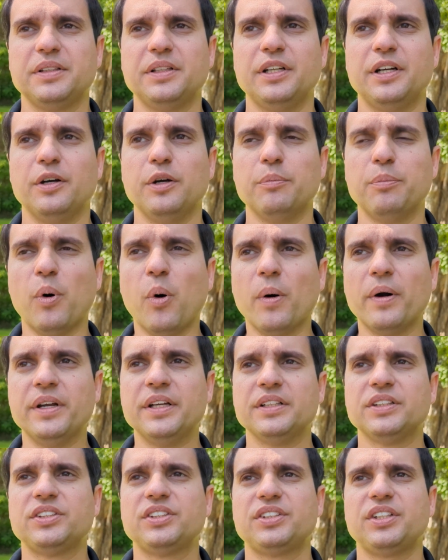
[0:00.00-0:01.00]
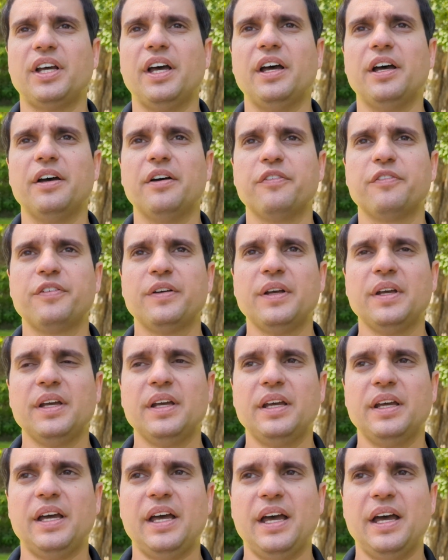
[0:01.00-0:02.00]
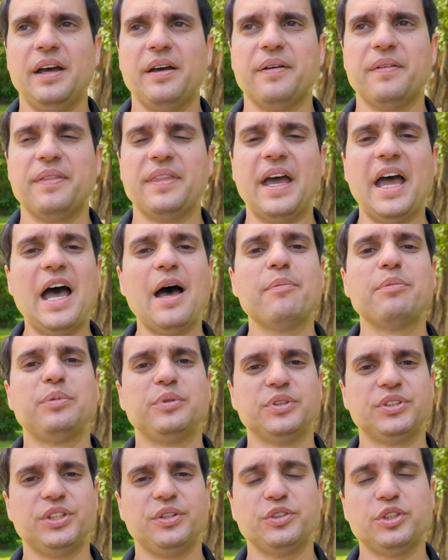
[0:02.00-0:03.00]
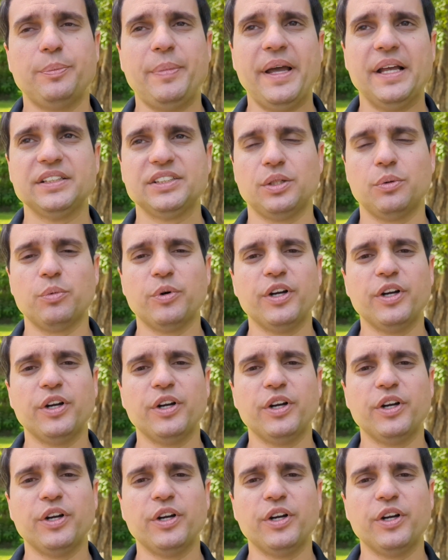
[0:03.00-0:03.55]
importance of the habitable zone depends on